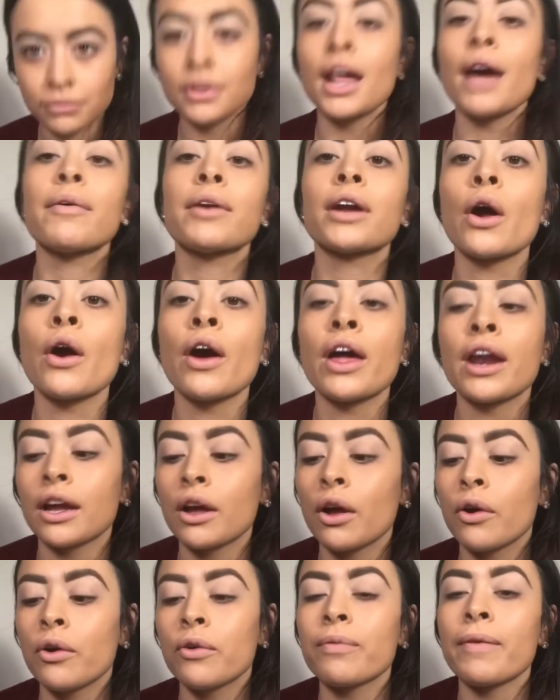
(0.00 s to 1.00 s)
Now I'm gonna go ahead and
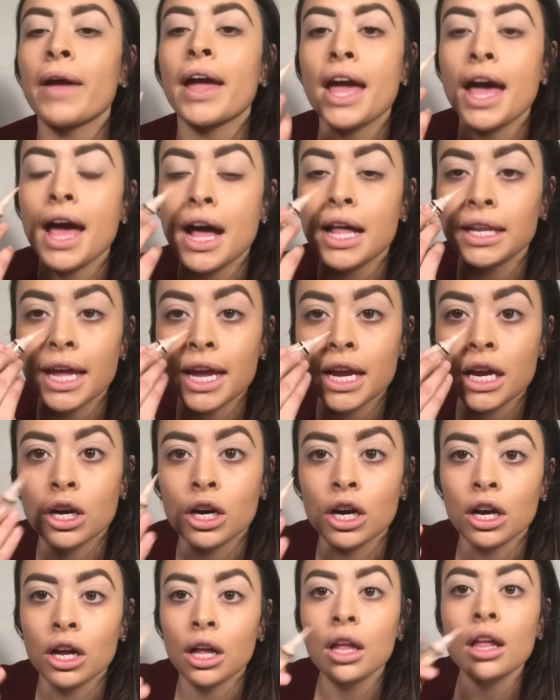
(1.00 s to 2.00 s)
go with my LA
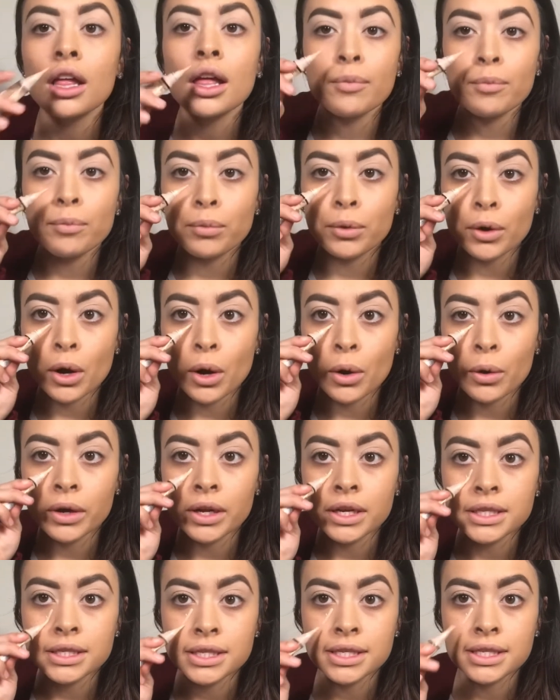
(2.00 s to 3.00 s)
Girl Pro
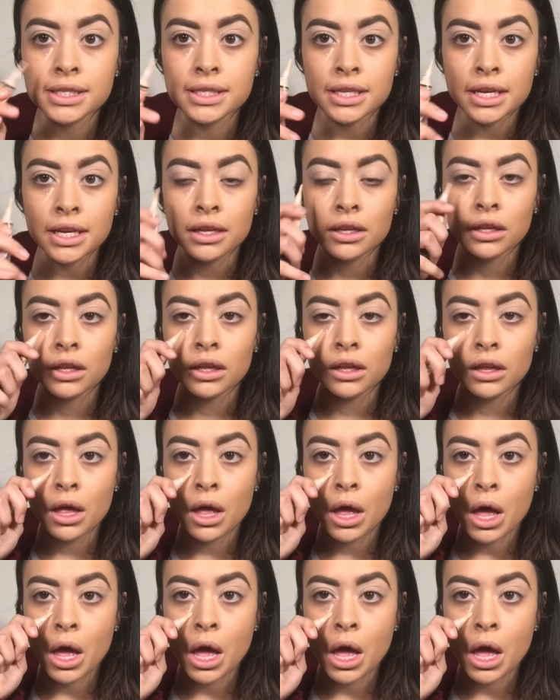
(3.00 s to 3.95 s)
Conceal.